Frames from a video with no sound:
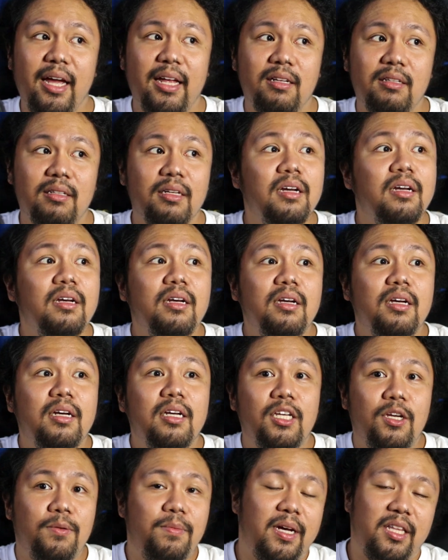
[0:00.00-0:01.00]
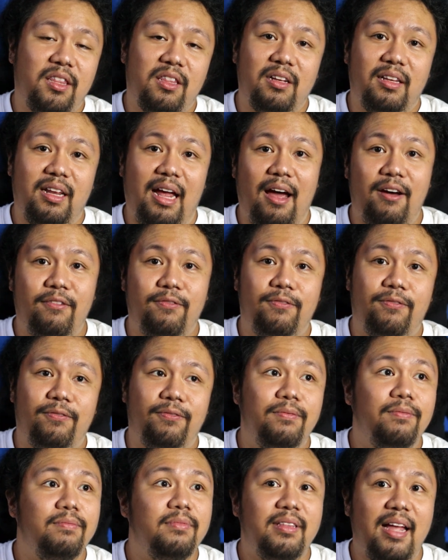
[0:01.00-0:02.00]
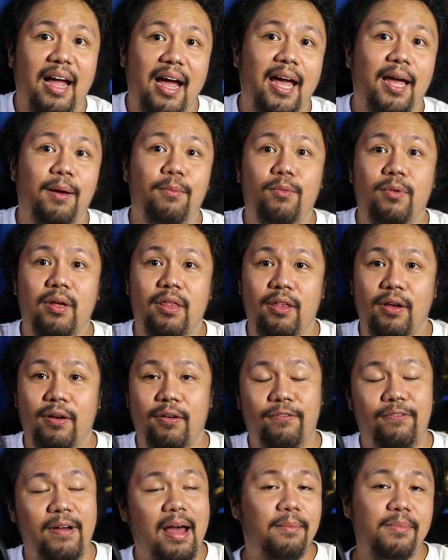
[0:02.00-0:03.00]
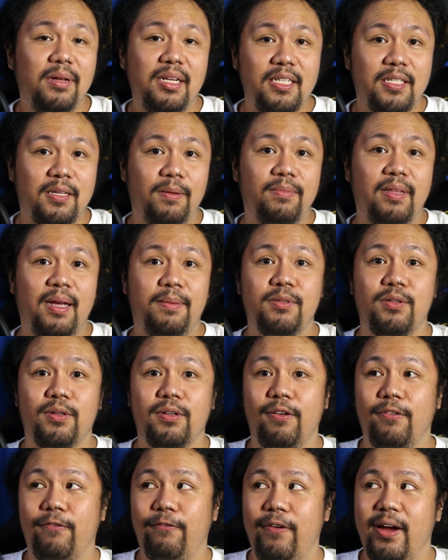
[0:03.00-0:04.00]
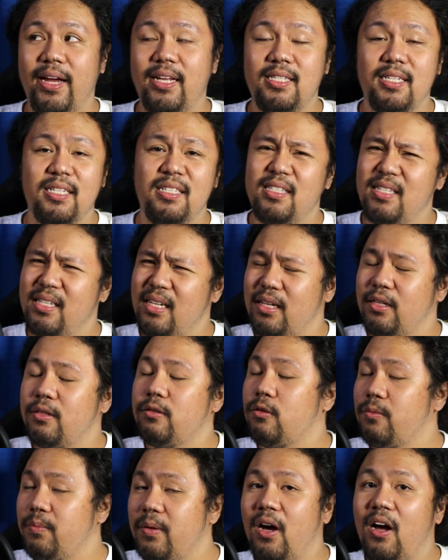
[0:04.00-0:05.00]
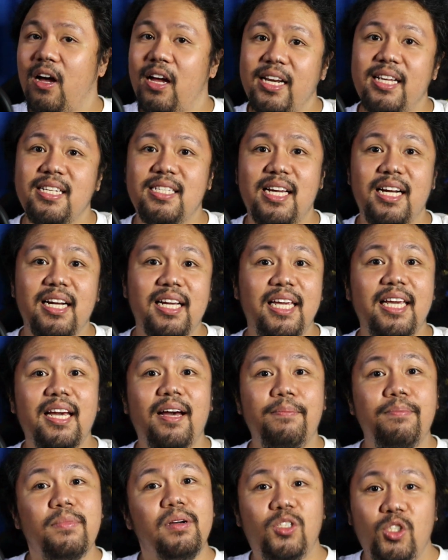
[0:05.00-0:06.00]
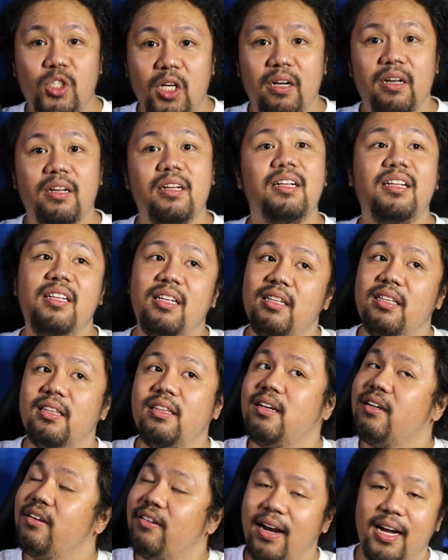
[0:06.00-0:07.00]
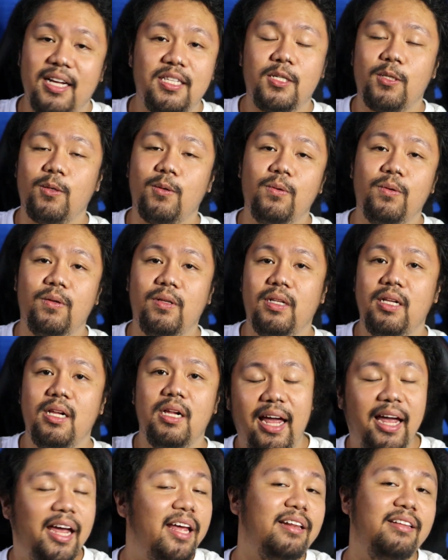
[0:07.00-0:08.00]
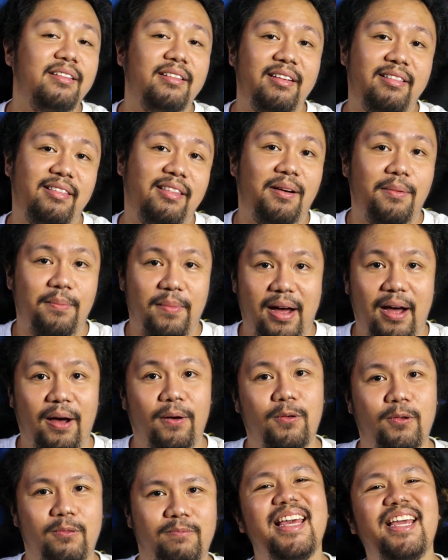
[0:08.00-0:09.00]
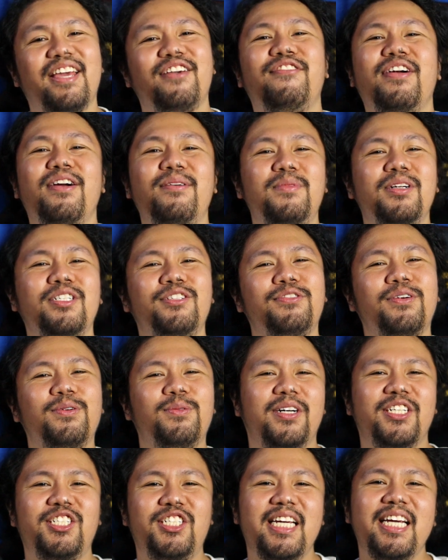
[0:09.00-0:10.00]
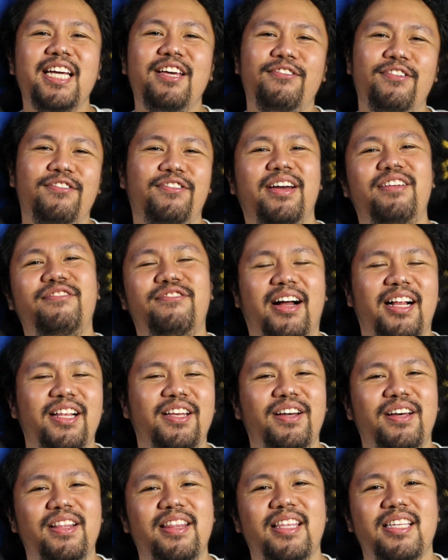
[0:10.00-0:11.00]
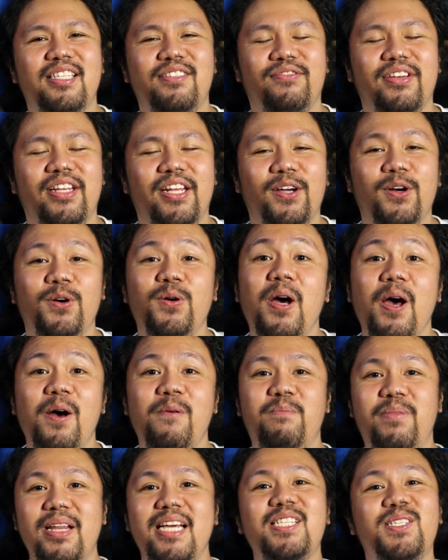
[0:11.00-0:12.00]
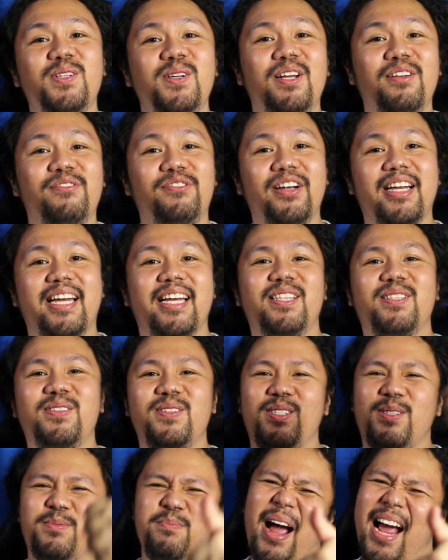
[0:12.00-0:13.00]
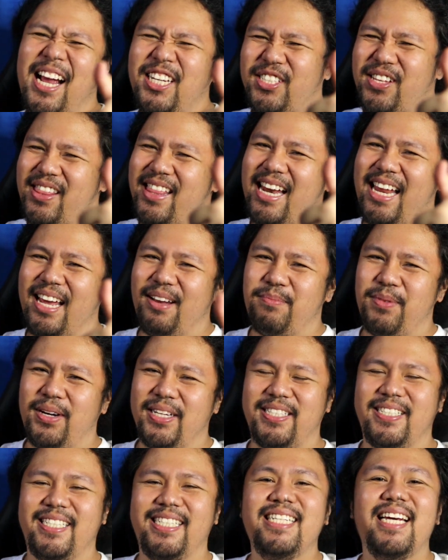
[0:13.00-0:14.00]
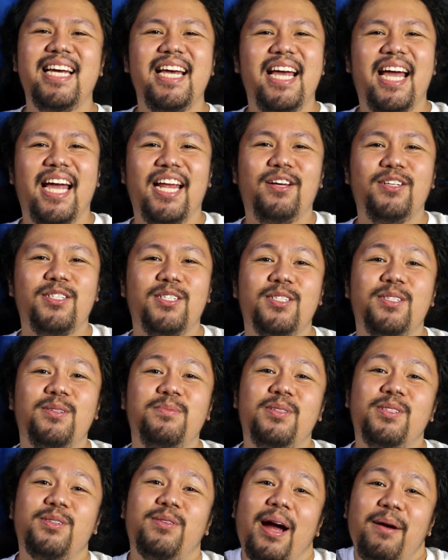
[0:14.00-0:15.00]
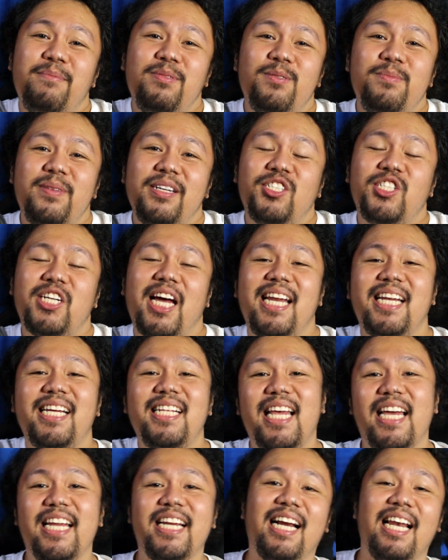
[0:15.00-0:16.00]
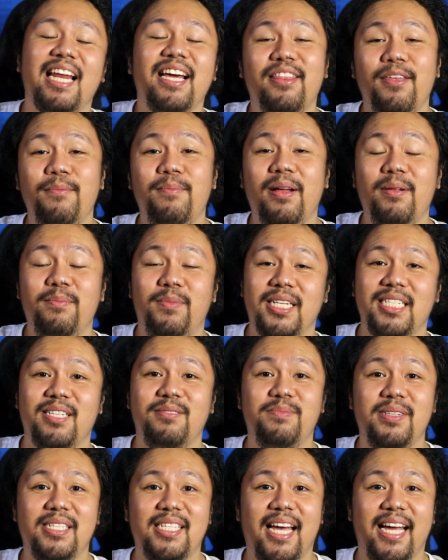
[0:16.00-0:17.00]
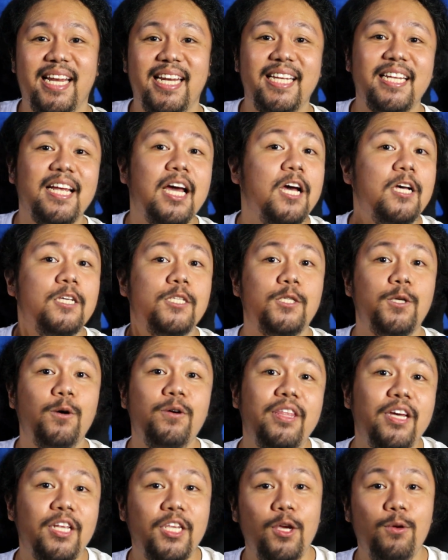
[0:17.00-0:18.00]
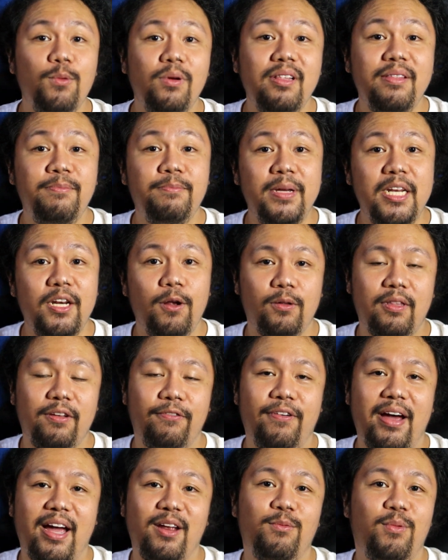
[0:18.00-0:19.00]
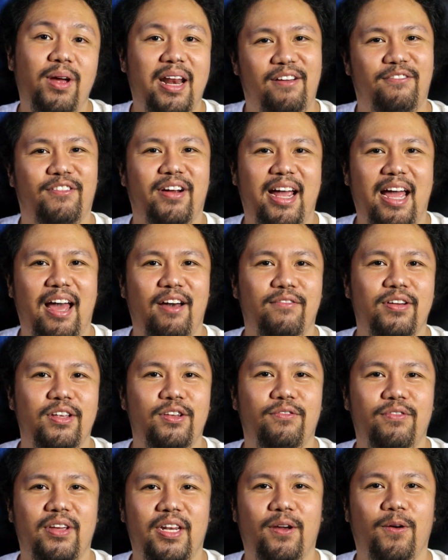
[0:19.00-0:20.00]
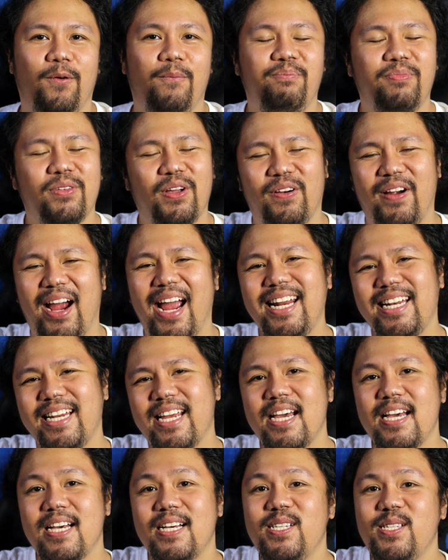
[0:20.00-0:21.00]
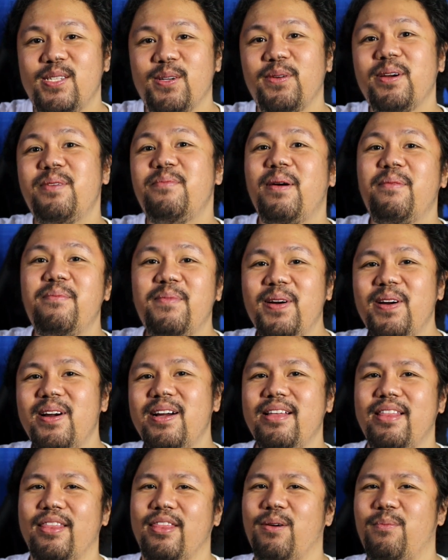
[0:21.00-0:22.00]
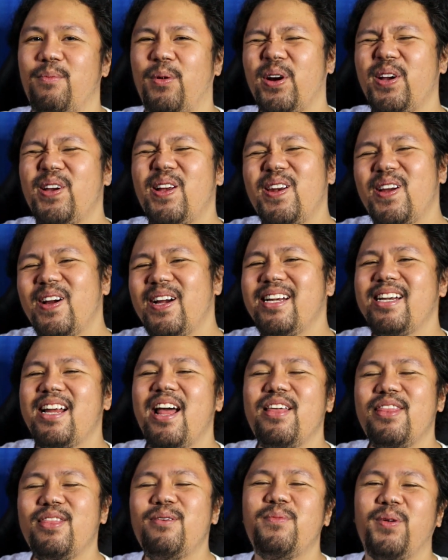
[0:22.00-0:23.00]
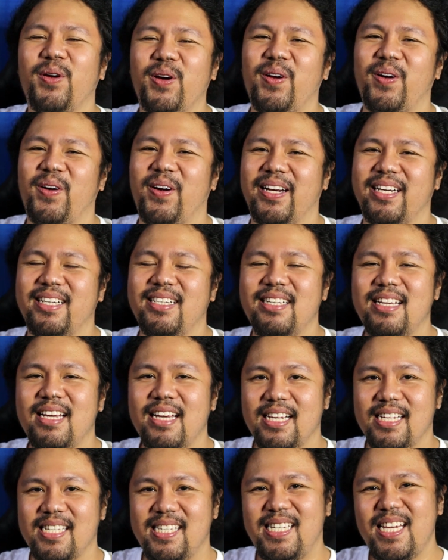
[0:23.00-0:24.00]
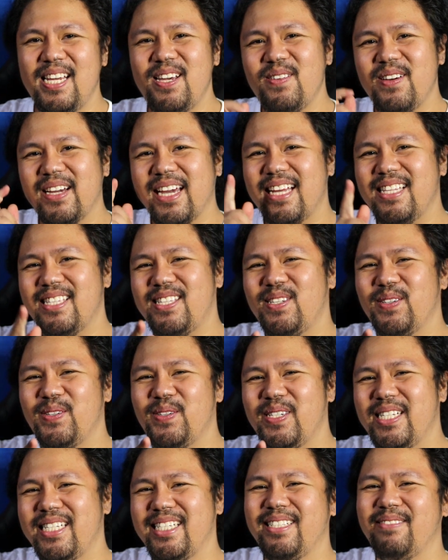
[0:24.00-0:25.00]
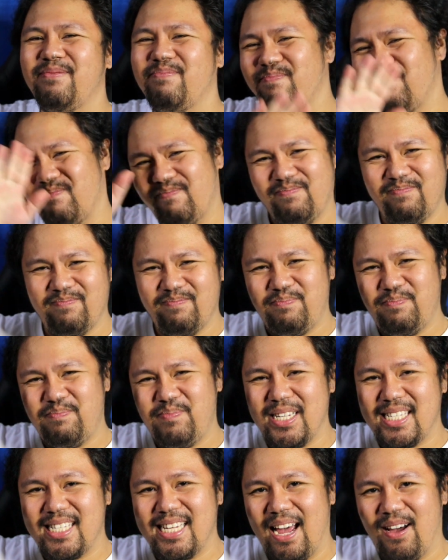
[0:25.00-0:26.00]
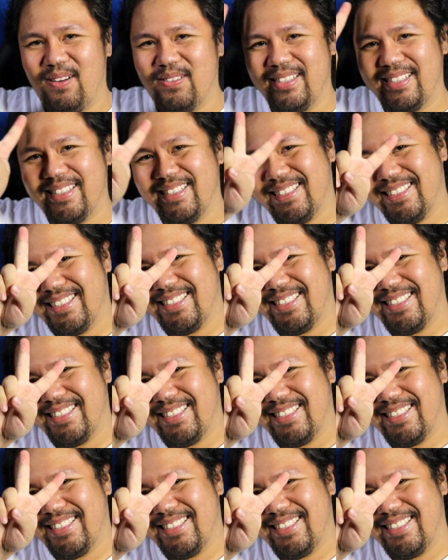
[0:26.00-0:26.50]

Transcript: And you might not have time with your family sometimes or your friends. And to be honest, ang hirap mag-juggle ng grad school and ng trabaho. Thank you very much for watching. If you find value in this video, please do not forget to smash the like button and also subscribe to my channel and click the bell button beside it so that you will be notified whenever I have a new video. Alright? So remember, the more you learn, the more you earn. See you again soon. Peace out.